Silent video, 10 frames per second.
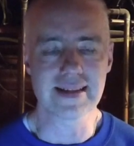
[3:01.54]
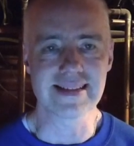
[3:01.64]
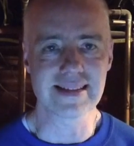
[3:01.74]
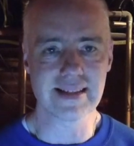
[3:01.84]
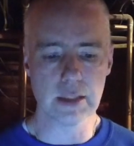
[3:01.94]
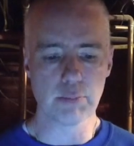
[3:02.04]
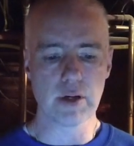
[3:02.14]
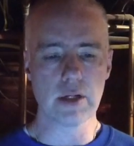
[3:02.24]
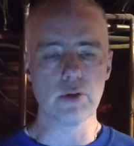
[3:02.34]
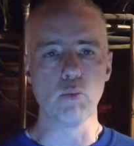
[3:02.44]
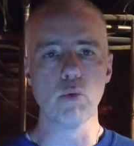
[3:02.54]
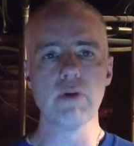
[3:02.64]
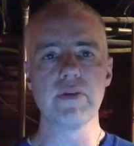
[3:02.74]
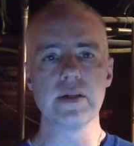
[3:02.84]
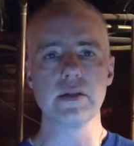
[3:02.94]
States celebrated the
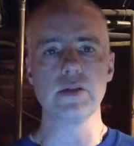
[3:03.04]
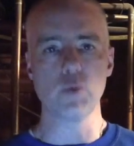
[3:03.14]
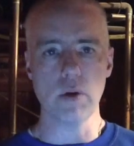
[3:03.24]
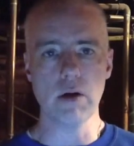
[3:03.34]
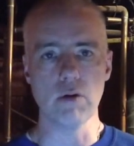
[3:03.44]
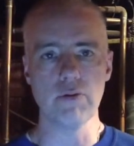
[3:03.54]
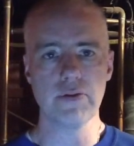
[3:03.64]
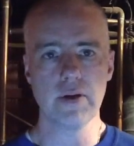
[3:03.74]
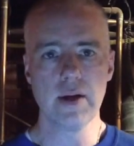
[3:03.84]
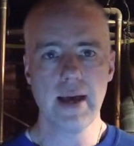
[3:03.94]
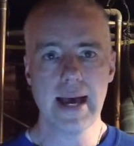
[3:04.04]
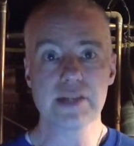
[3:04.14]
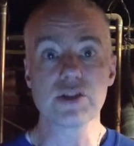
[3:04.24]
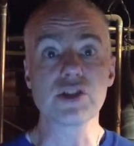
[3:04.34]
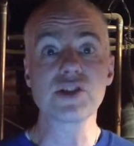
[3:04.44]
War of 1812
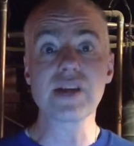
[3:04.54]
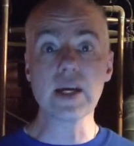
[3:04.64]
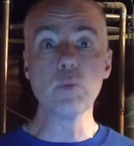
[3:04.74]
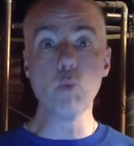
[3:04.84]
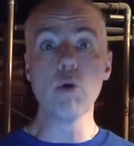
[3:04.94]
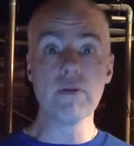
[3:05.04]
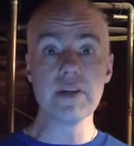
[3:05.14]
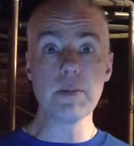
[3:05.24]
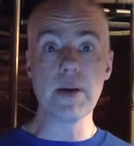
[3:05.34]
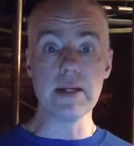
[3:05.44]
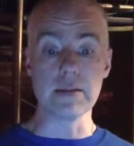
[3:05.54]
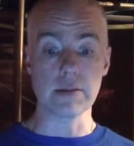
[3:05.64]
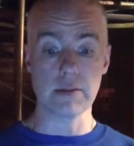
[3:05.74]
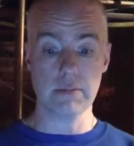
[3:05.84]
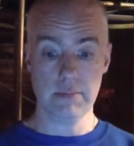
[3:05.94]
as the Second War of
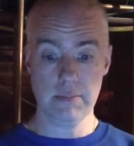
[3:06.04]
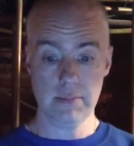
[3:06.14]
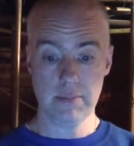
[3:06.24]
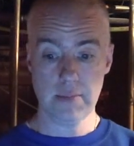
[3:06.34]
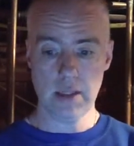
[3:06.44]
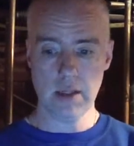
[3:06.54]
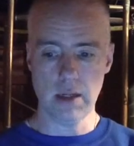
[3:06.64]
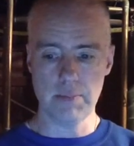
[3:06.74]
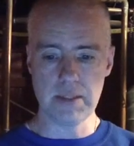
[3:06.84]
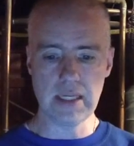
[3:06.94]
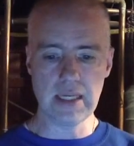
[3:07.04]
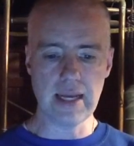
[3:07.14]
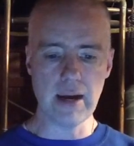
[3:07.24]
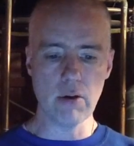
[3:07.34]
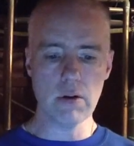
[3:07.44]
Independence, beginning
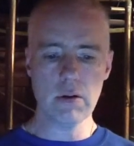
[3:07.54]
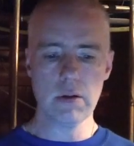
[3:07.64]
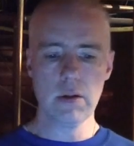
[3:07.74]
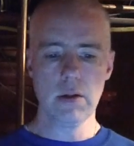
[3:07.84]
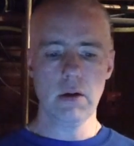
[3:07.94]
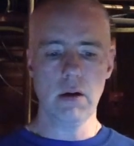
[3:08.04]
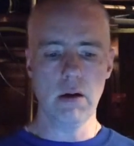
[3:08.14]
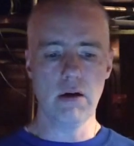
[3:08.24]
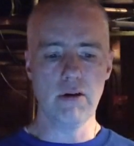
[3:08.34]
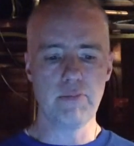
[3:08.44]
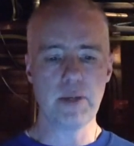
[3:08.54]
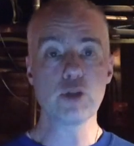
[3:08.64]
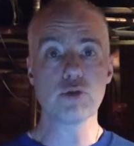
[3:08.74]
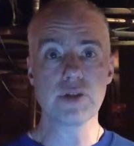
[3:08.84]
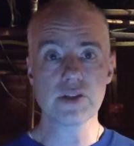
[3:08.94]
an era of
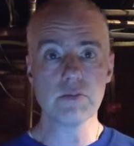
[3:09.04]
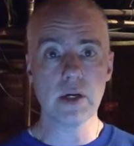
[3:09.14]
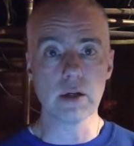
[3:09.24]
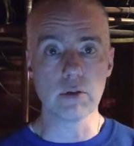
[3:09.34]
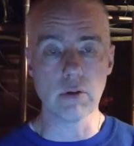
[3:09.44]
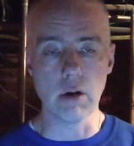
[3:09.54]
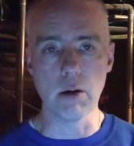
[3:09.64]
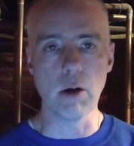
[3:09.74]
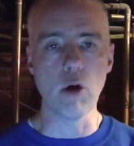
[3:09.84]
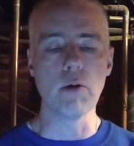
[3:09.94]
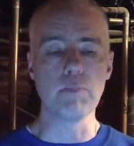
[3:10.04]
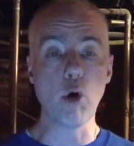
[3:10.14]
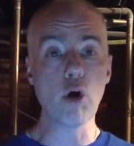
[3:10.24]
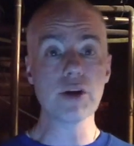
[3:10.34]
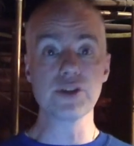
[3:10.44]
patriotism, or
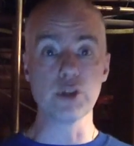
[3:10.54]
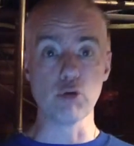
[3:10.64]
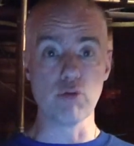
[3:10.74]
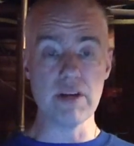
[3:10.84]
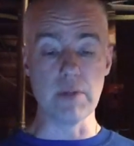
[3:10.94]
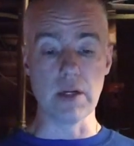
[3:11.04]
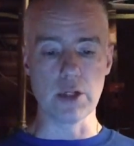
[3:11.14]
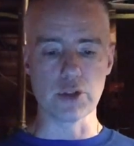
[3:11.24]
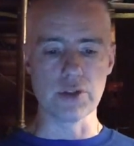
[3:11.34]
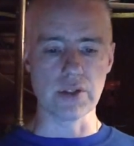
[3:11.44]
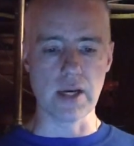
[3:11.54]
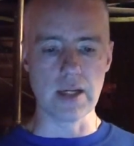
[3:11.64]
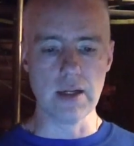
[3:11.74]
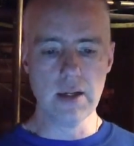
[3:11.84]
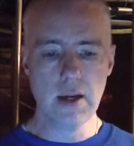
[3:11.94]
partisan agreement, I should
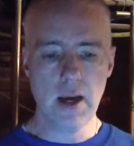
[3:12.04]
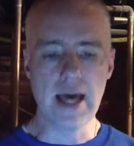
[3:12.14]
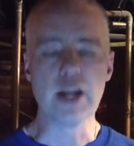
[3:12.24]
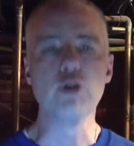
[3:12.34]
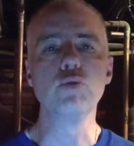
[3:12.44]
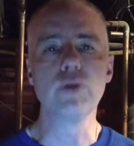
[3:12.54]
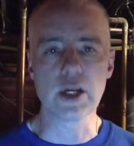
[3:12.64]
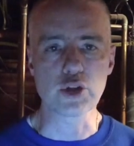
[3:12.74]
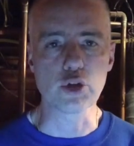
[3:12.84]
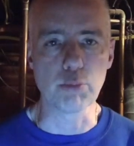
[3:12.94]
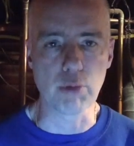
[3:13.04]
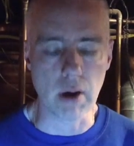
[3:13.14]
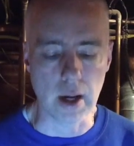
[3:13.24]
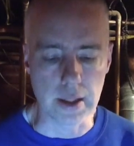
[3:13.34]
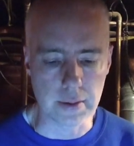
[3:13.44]
say, and a new national
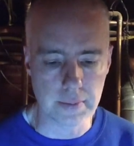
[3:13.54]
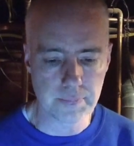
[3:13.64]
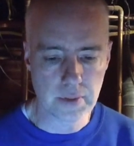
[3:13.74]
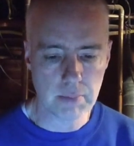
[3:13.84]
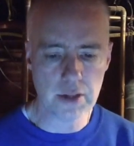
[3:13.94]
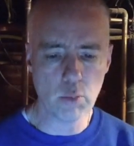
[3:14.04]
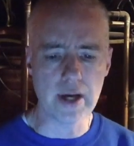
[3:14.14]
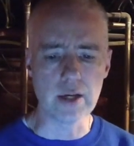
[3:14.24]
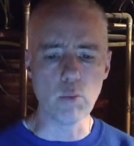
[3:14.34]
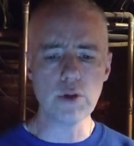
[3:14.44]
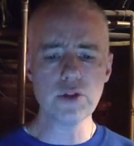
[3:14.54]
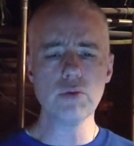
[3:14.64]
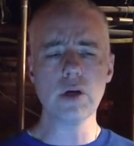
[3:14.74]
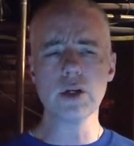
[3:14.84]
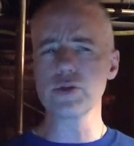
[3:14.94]
pride. By the way, what
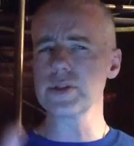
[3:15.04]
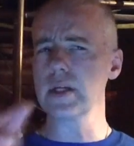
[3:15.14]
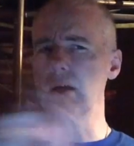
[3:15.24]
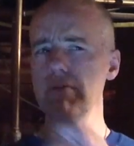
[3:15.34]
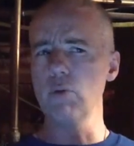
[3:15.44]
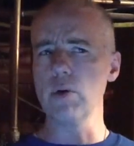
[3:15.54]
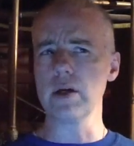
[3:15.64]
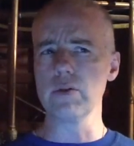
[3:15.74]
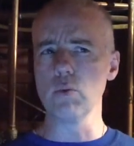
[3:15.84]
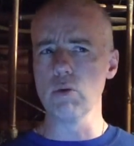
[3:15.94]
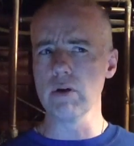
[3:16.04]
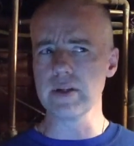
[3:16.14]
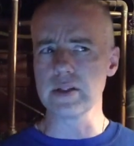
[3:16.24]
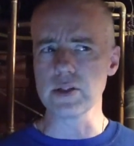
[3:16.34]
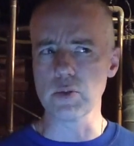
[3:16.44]
two countries again fought in the War of
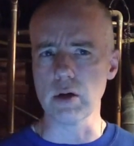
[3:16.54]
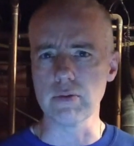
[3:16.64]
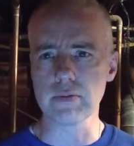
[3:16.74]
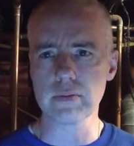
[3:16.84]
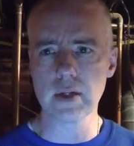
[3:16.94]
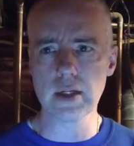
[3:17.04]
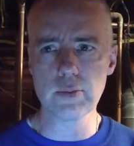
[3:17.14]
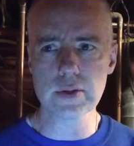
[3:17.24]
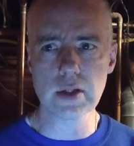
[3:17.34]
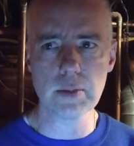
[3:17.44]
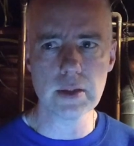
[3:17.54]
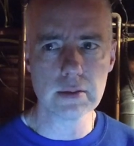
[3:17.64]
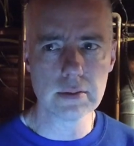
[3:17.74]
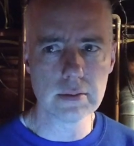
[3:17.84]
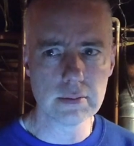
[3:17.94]
1812? Can anyone tell me?
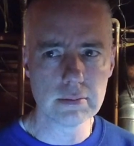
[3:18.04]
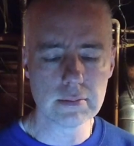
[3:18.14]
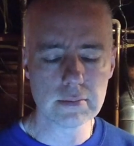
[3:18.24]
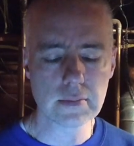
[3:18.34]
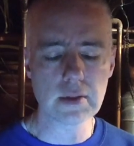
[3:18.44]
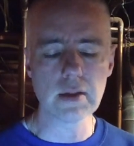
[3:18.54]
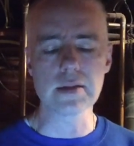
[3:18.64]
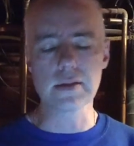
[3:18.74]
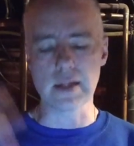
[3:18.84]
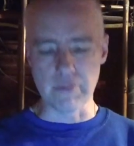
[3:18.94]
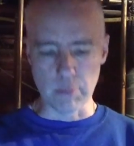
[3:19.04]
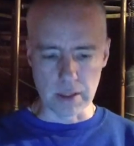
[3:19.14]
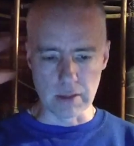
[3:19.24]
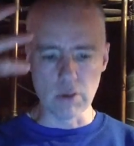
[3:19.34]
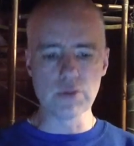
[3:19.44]
Let's say
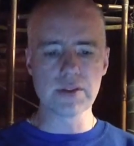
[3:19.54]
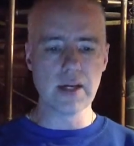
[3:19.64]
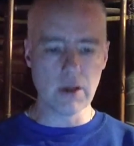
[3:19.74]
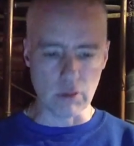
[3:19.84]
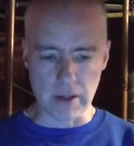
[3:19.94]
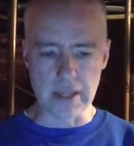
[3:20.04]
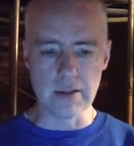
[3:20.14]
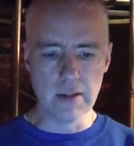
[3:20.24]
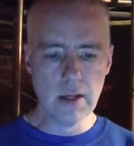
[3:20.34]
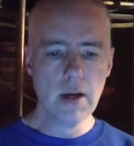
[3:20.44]
everybody knows now. Great.